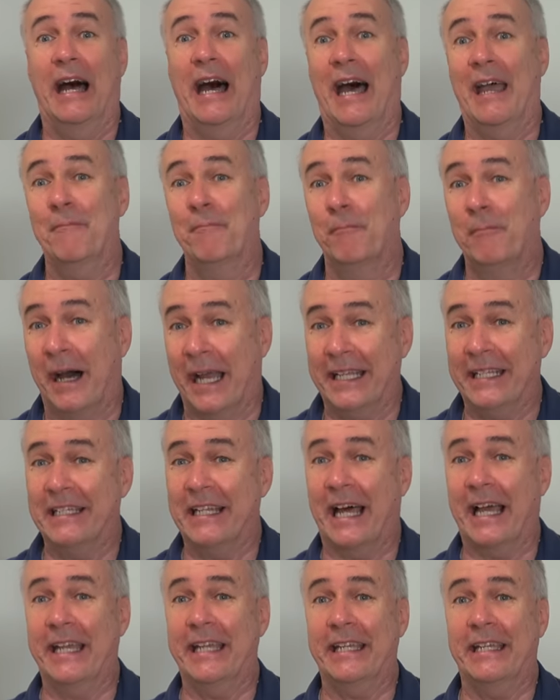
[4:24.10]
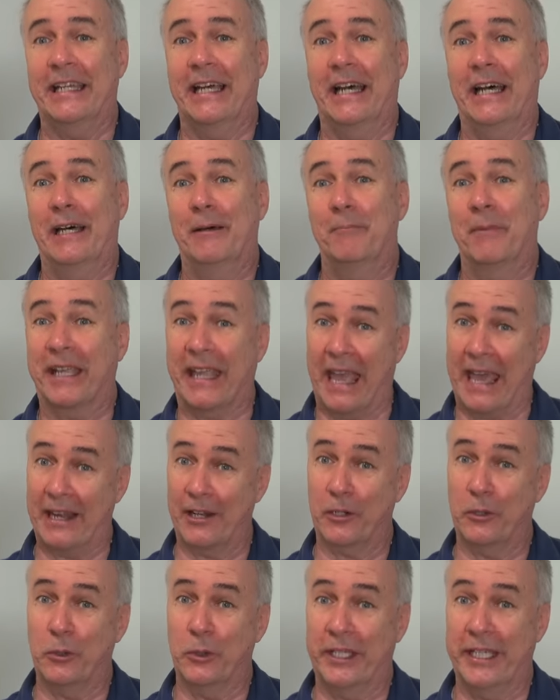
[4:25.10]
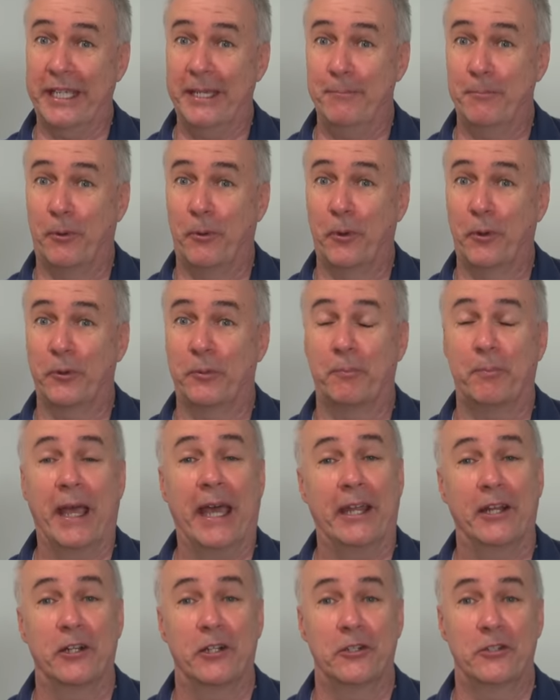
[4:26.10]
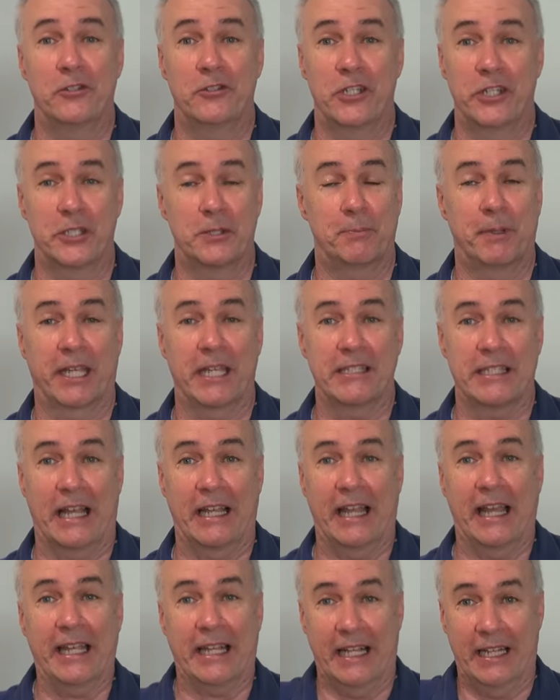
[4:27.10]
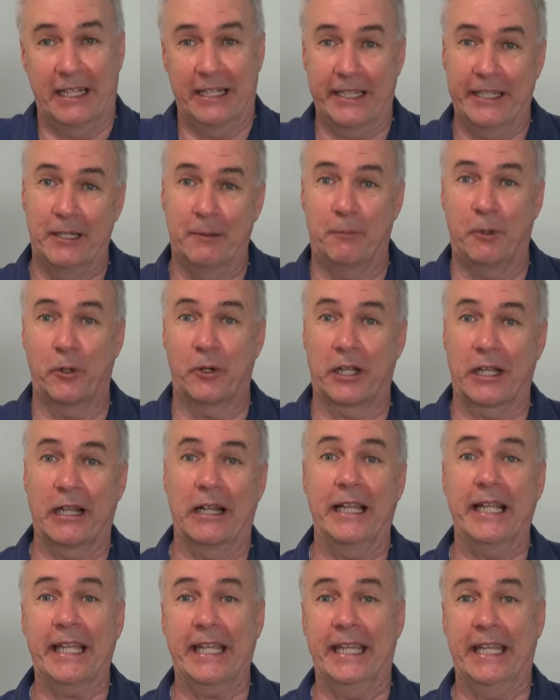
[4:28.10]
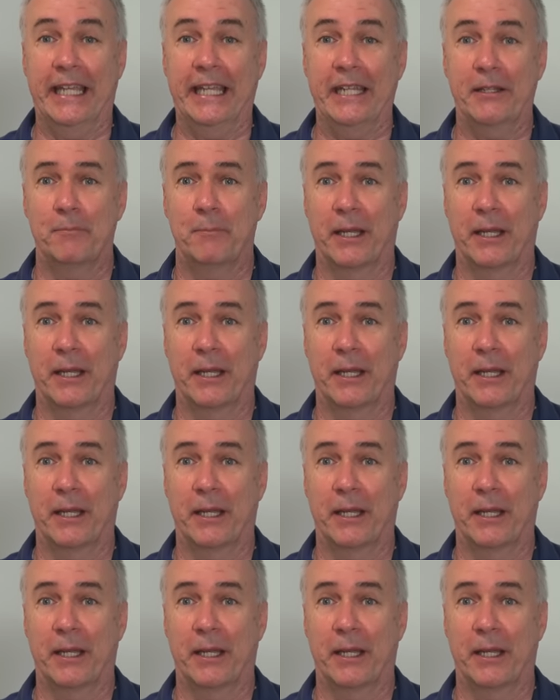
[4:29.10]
I might like a mechanical keyboard better just because I like a little more click in it,